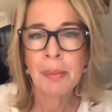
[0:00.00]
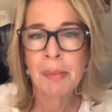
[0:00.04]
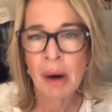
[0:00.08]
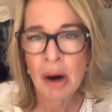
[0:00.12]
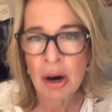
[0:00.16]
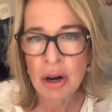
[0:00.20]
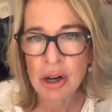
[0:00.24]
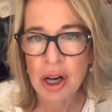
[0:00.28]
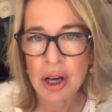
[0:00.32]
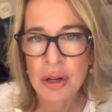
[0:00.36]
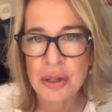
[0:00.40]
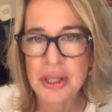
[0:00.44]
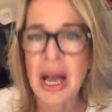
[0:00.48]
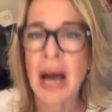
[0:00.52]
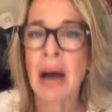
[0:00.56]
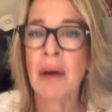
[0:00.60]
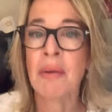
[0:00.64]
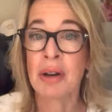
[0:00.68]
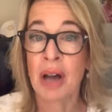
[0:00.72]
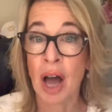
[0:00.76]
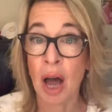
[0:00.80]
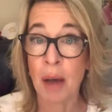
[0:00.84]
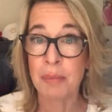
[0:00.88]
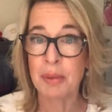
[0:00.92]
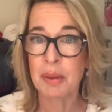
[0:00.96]
Mark goes
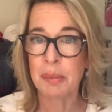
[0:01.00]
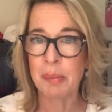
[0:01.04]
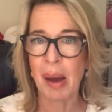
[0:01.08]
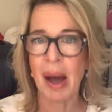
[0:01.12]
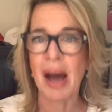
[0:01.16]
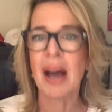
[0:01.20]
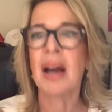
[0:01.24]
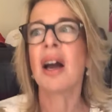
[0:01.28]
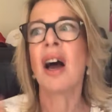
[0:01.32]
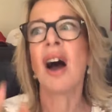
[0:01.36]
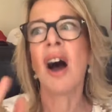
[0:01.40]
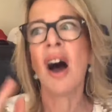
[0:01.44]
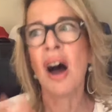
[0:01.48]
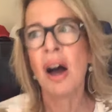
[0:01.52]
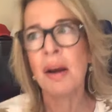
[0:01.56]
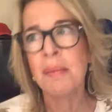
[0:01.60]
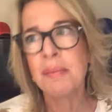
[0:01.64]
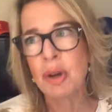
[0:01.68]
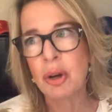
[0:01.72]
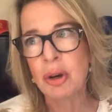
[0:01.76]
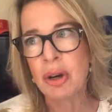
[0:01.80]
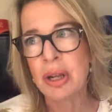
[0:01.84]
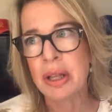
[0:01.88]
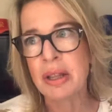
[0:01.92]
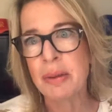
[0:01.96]
out, comes back.
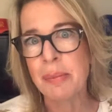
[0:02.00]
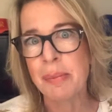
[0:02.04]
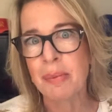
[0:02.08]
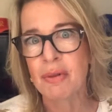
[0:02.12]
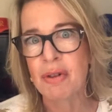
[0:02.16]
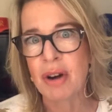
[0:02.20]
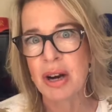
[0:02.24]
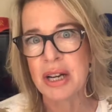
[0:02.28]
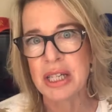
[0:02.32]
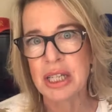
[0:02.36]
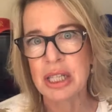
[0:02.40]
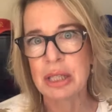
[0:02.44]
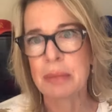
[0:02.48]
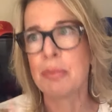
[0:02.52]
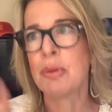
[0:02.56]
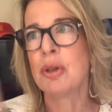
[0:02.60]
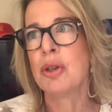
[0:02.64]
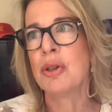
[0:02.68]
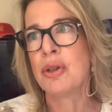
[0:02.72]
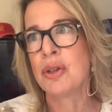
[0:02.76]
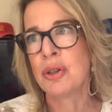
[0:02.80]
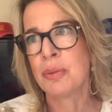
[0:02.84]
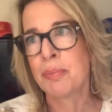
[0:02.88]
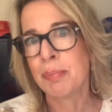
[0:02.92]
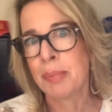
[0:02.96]
I'm not in the greatest
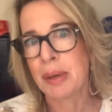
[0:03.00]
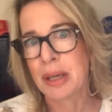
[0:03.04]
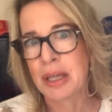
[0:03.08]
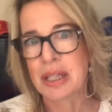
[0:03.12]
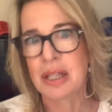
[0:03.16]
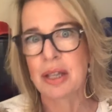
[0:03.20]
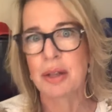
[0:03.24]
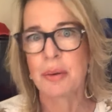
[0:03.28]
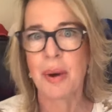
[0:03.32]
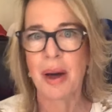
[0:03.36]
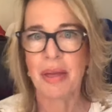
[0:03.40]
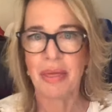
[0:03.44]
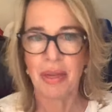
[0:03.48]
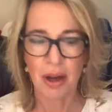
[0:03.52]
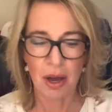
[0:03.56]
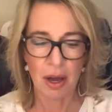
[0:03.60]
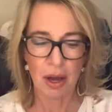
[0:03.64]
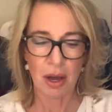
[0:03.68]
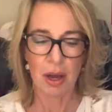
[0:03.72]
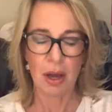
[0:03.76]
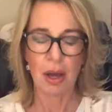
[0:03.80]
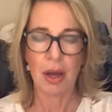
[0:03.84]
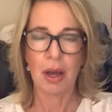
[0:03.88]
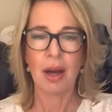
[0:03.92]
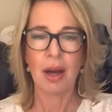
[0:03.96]
mood because of the weather.